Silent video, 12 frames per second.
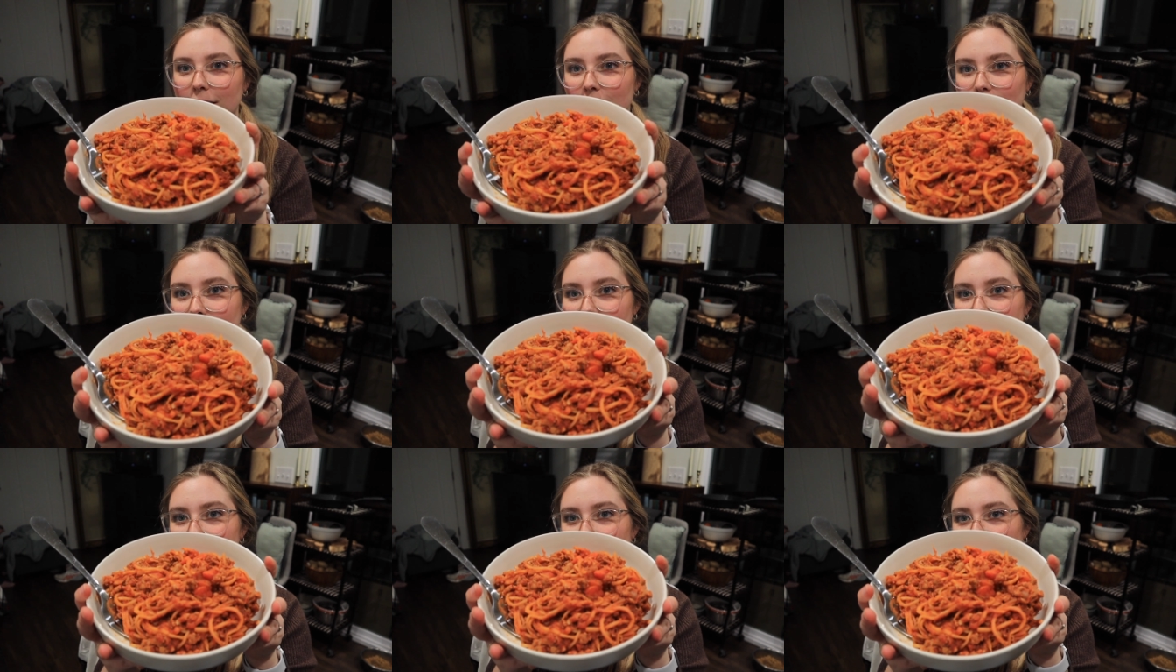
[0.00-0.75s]
You can
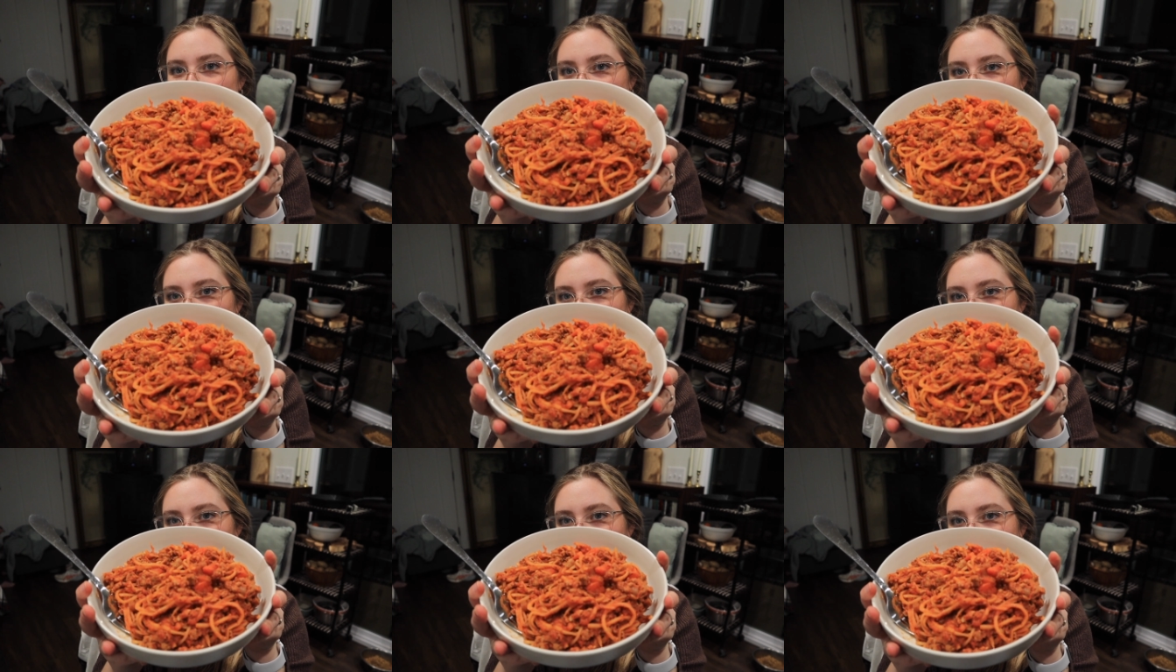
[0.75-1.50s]
just tell
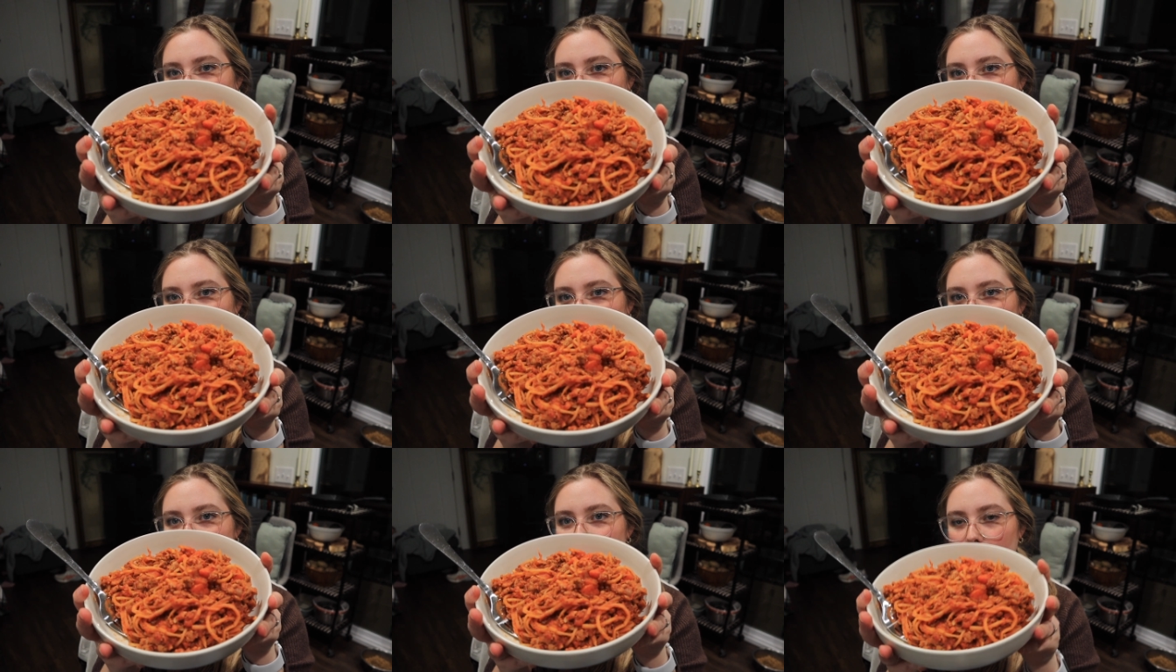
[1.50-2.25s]
by looking at it, it
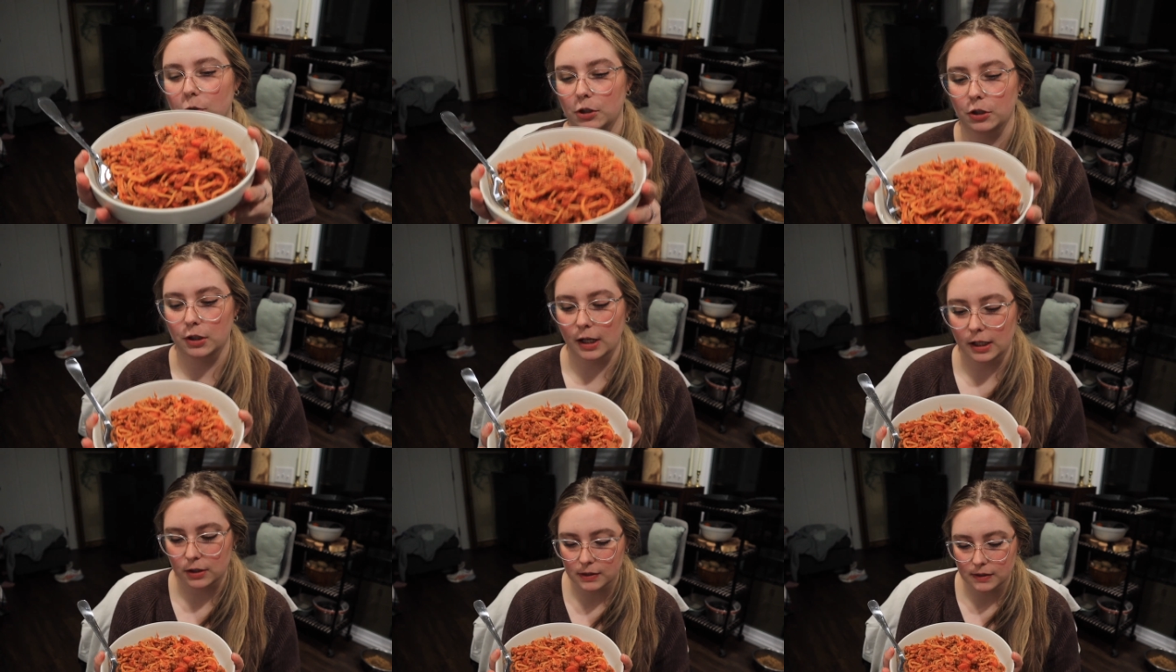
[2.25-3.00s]
looks so good.
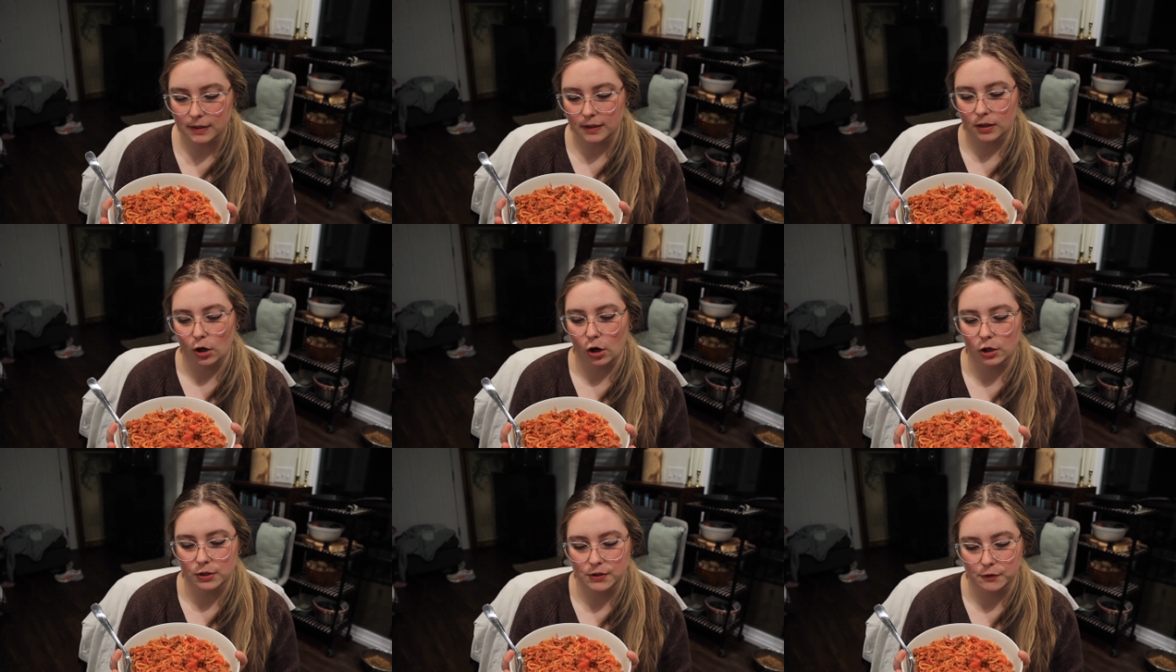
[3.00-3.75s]
I use the
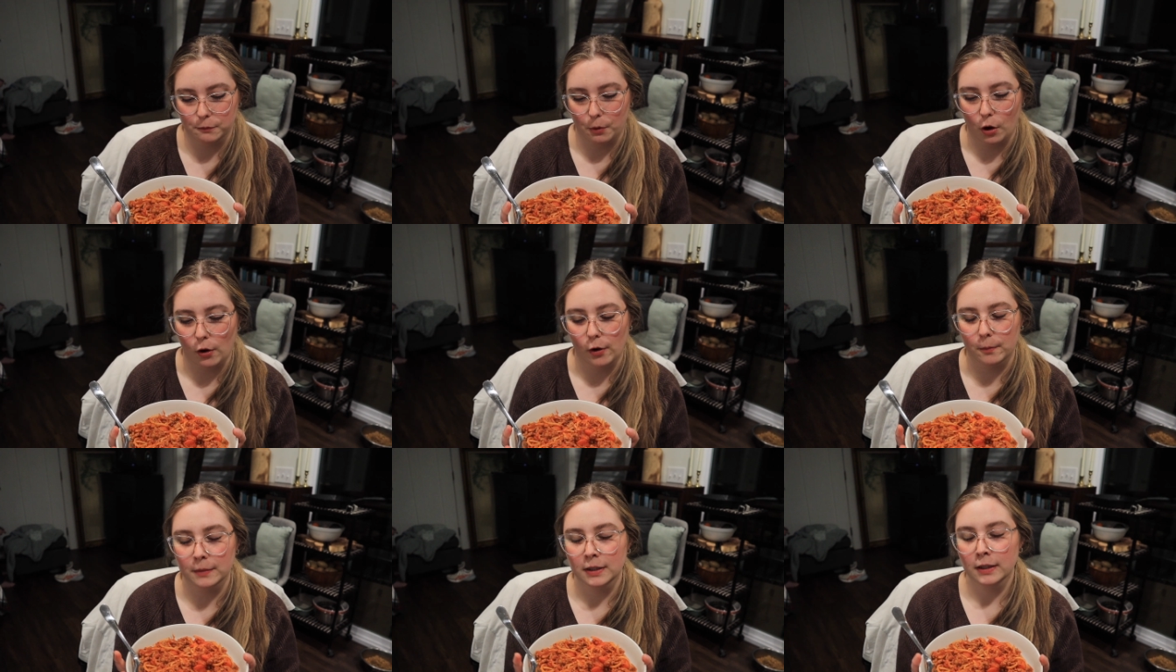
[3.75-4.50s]
hearts of
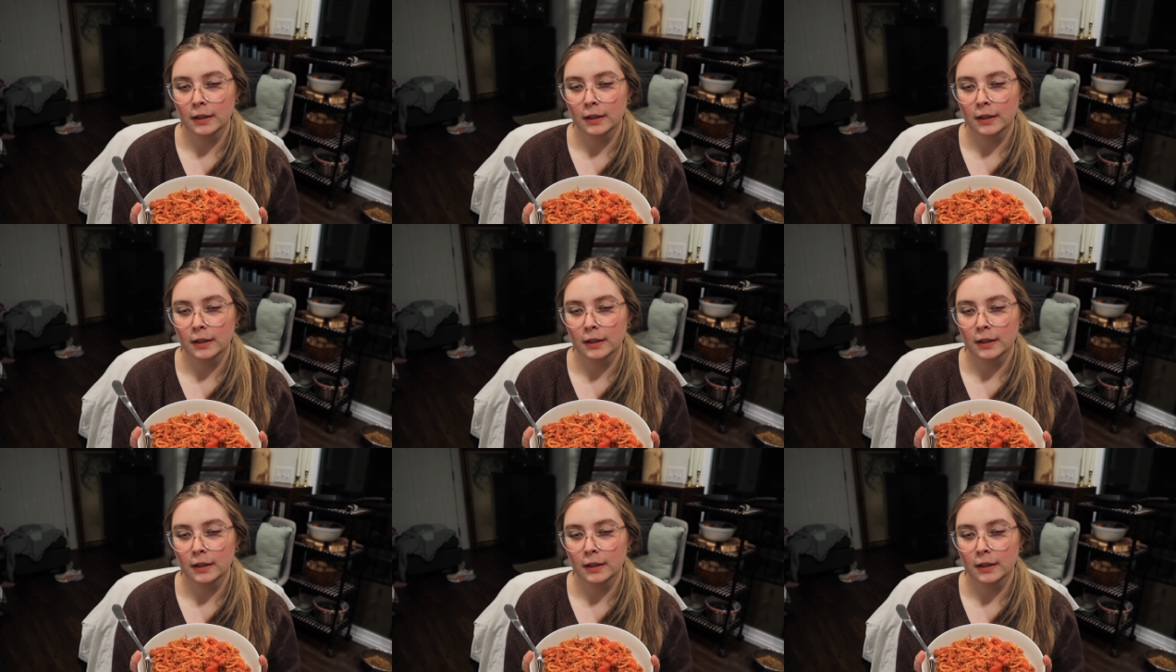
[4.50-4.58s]
palm